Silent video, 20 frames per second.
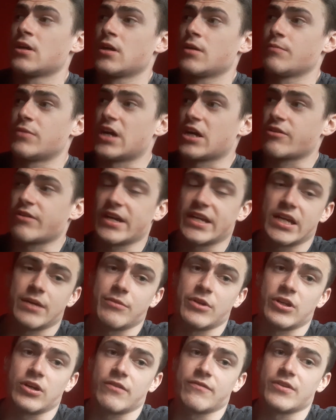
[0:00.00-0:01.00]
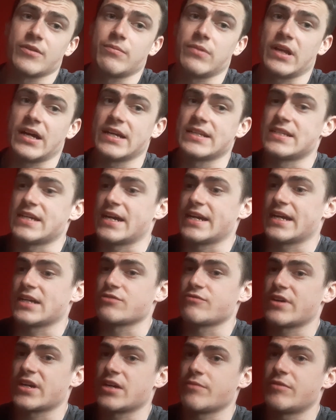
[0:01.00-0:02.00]
But I credit him, you know, for the players that he has
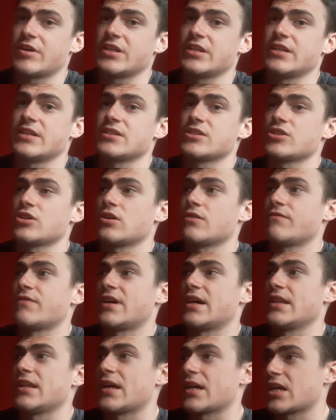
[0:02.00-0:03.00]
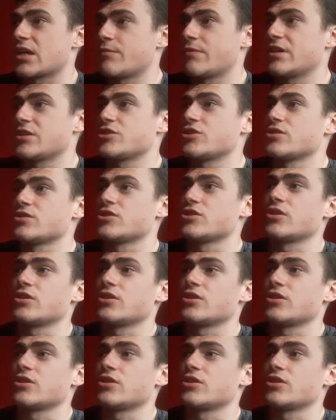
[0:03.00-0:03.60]
recommended in so far, like I mentioned.